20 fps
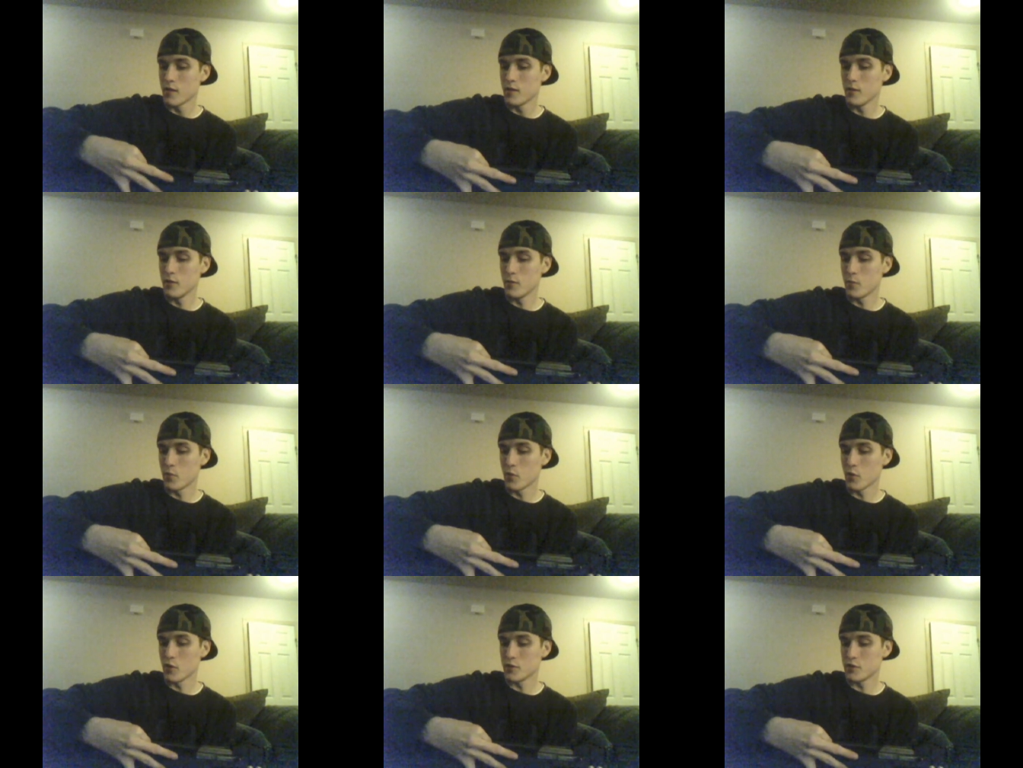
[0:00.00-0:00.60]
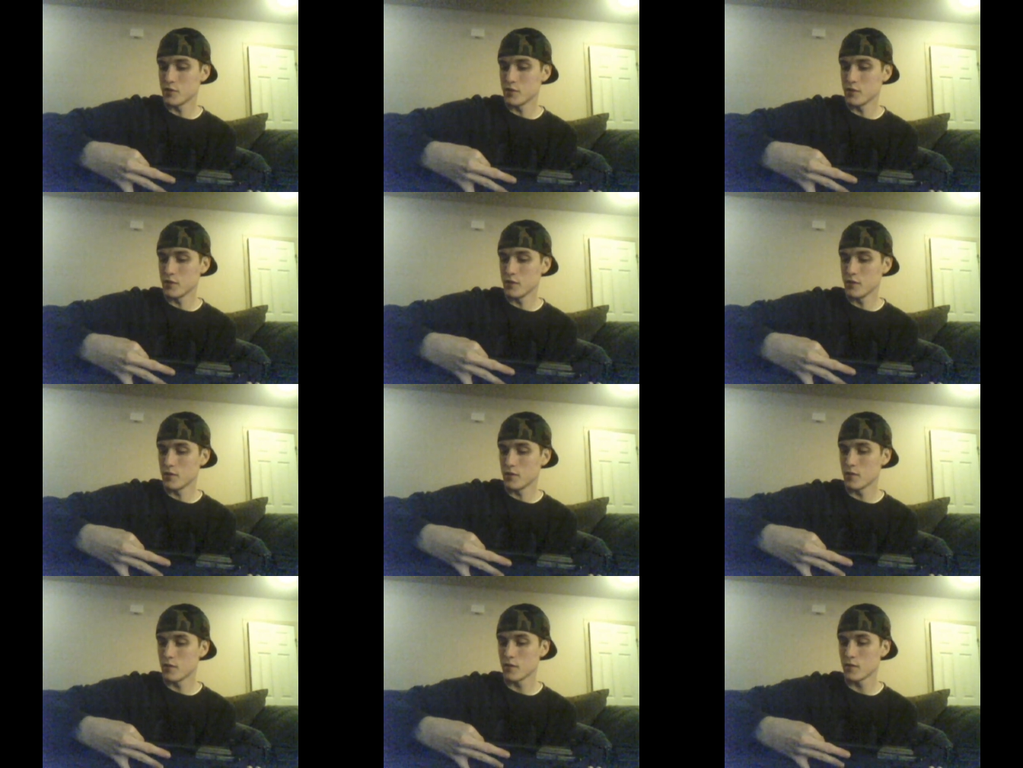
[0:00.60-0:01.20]
and you push it
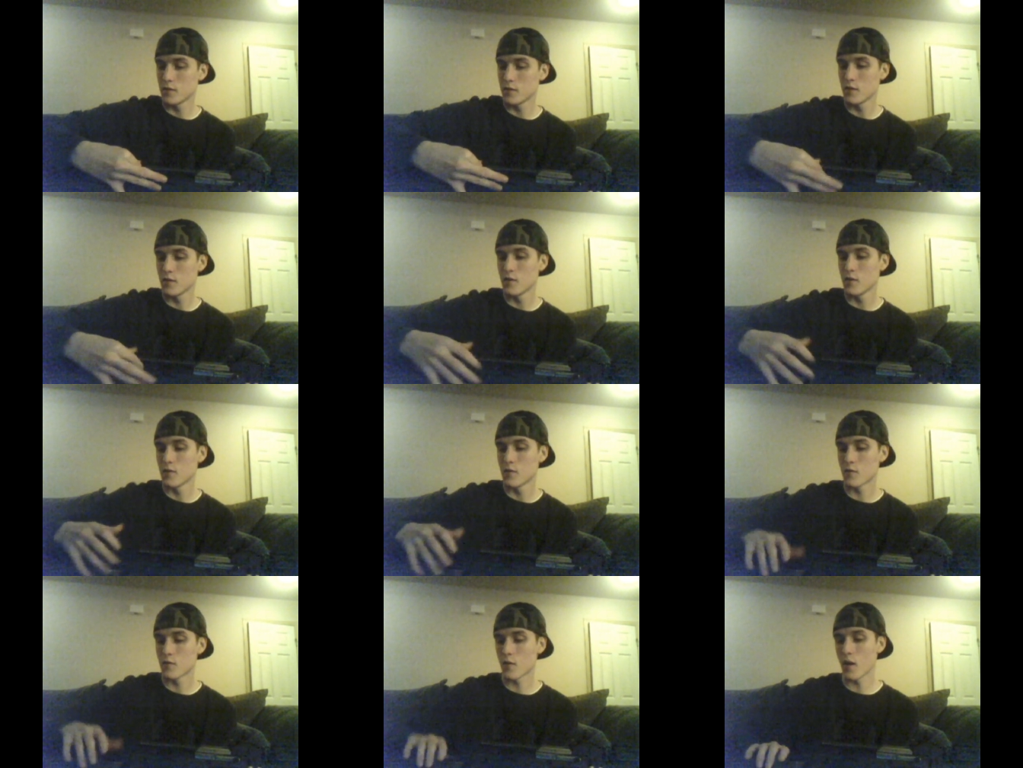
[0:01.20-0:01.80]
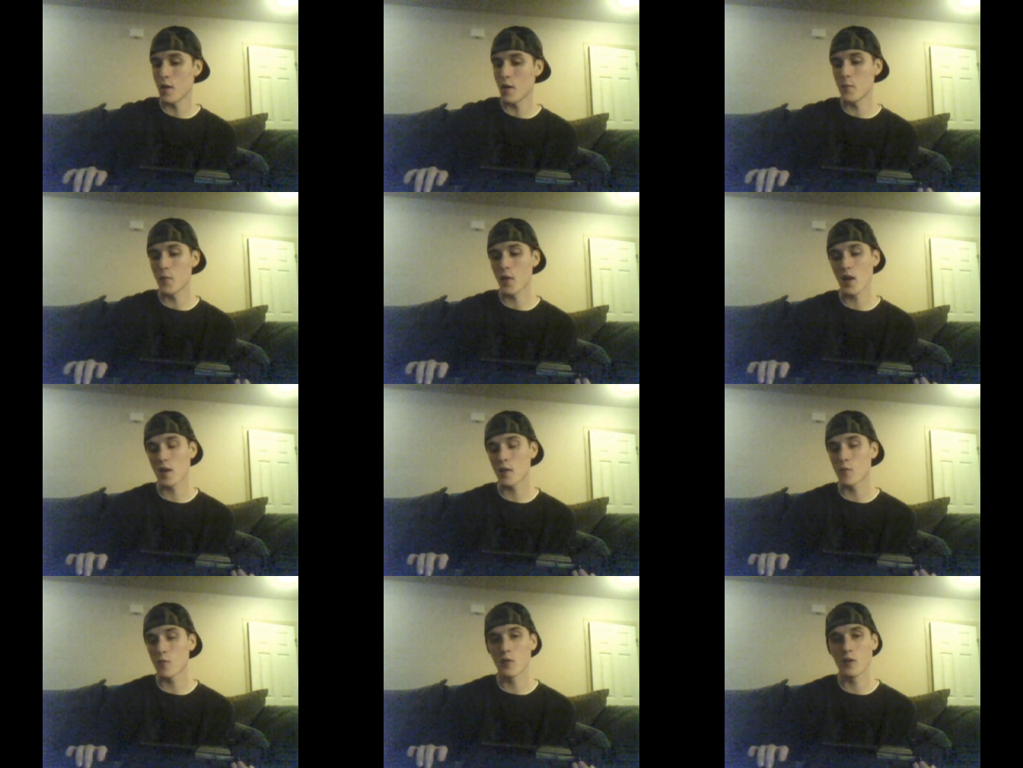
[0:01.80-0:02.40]
right
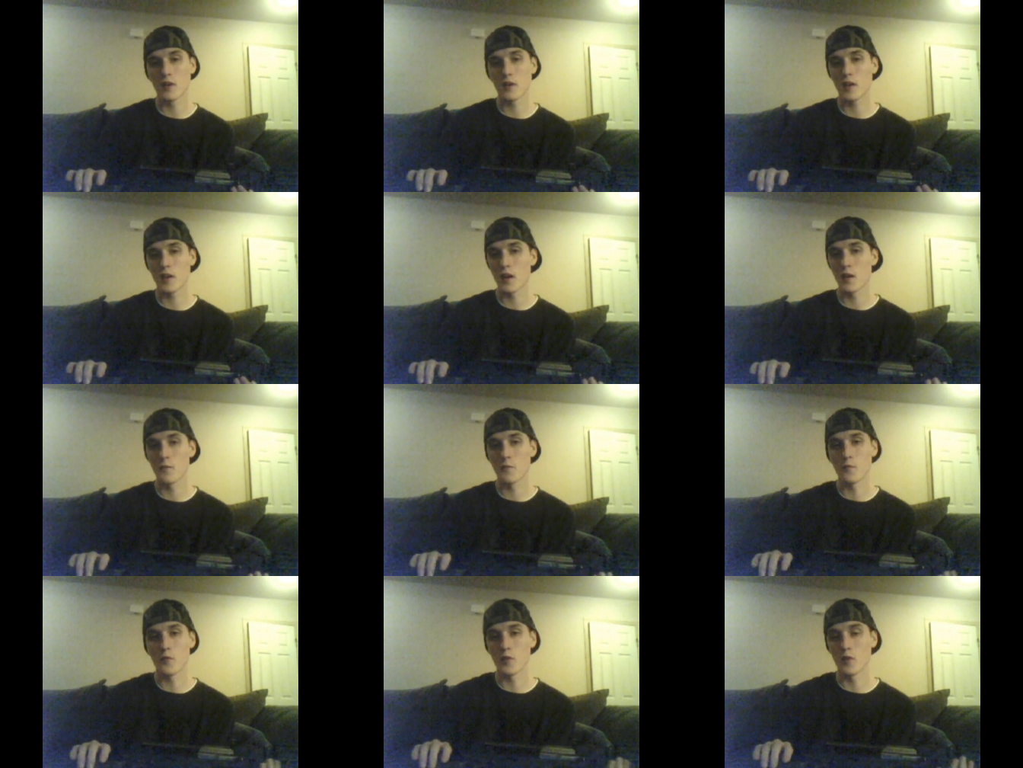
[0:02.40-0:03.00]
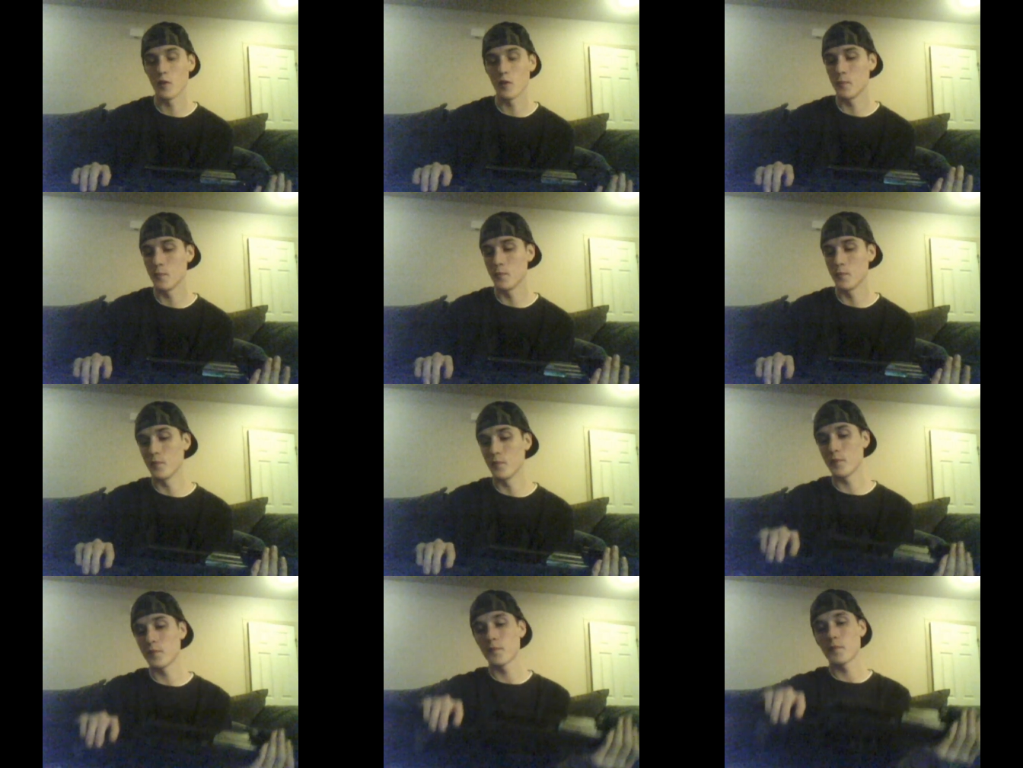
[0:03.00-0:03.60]
back where it came from,
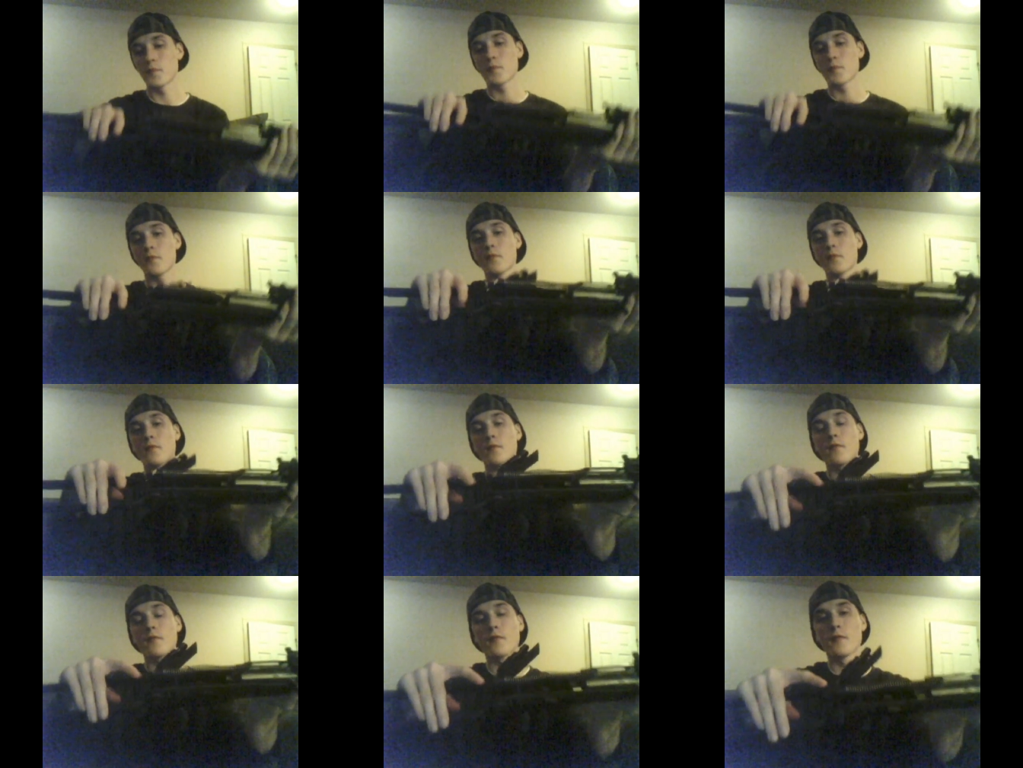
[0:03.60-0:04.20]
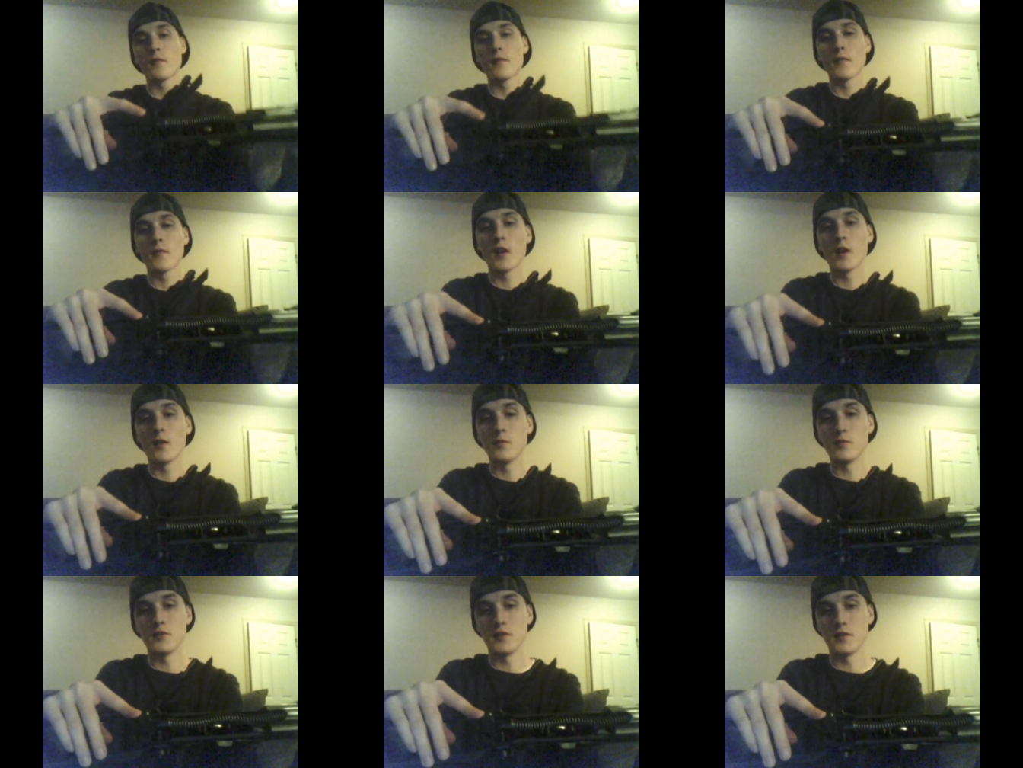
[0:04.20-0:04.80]

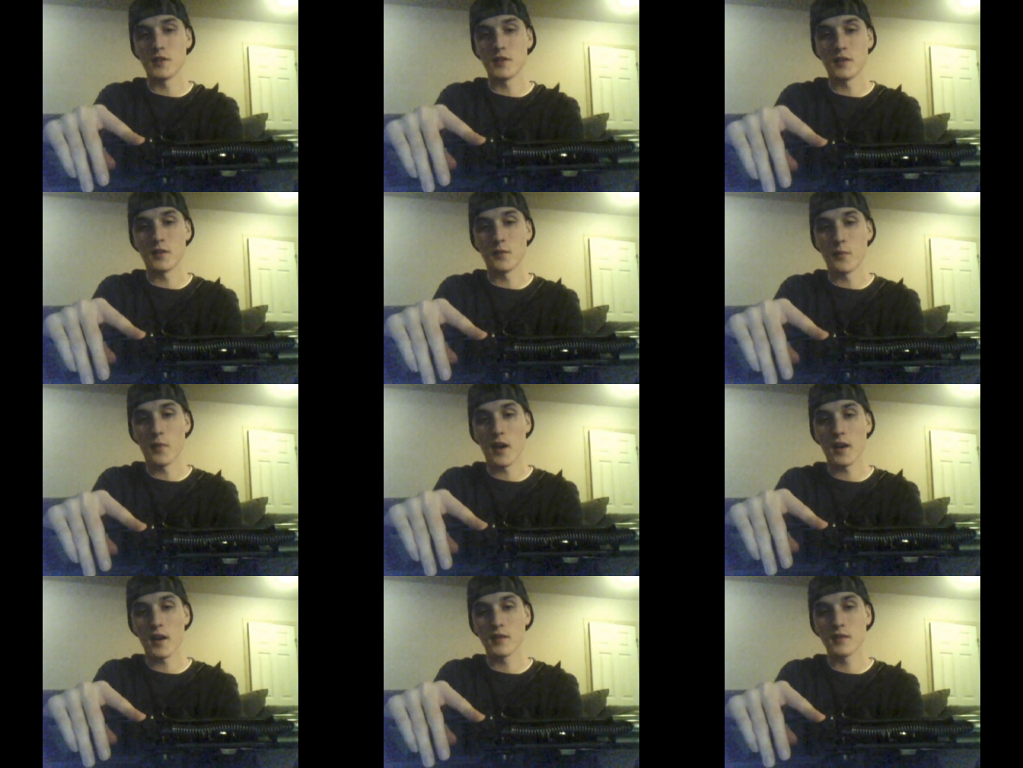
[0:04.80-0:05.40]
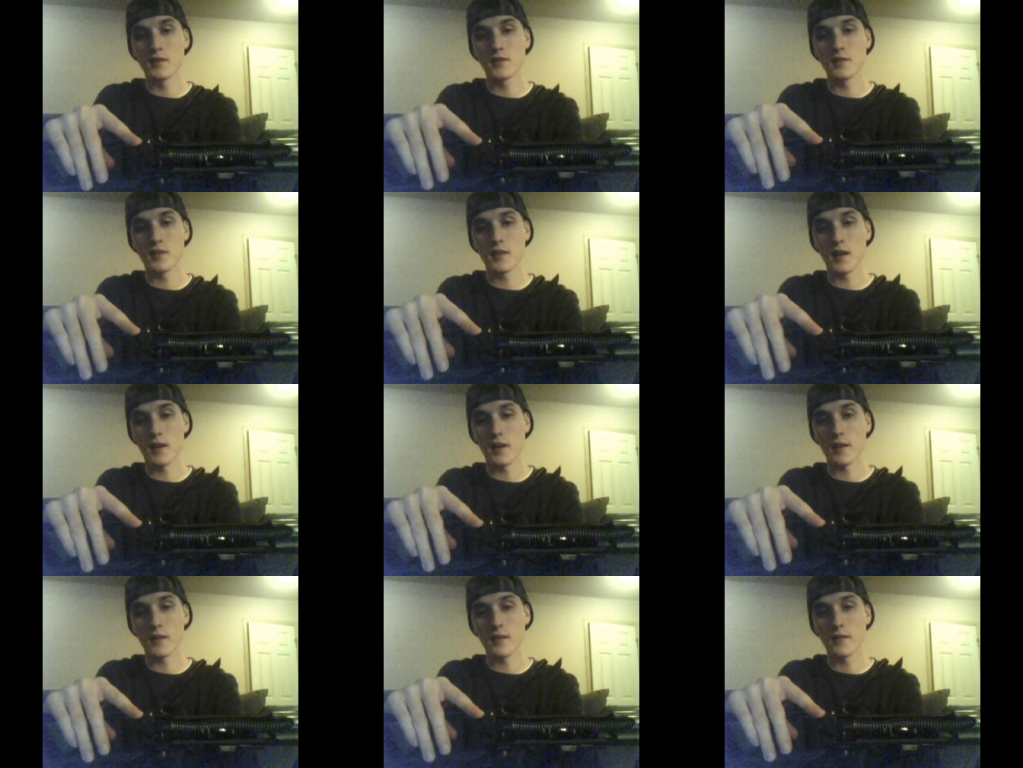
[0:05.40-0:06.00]
which is at the back of the
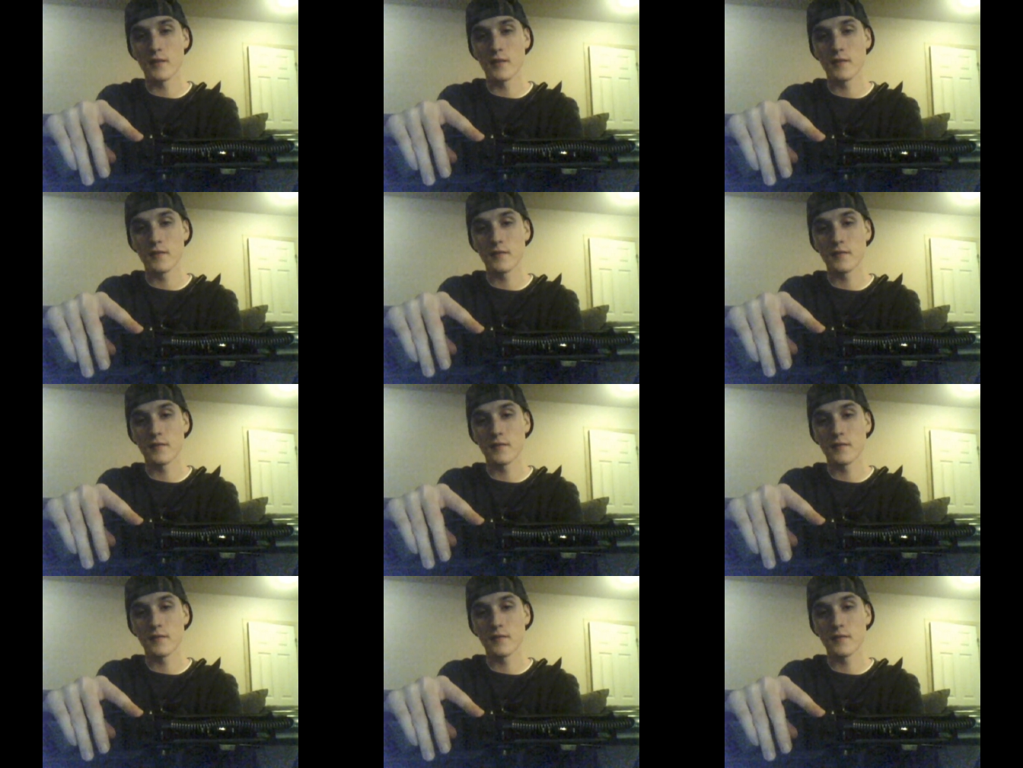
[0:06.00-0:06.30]
stock.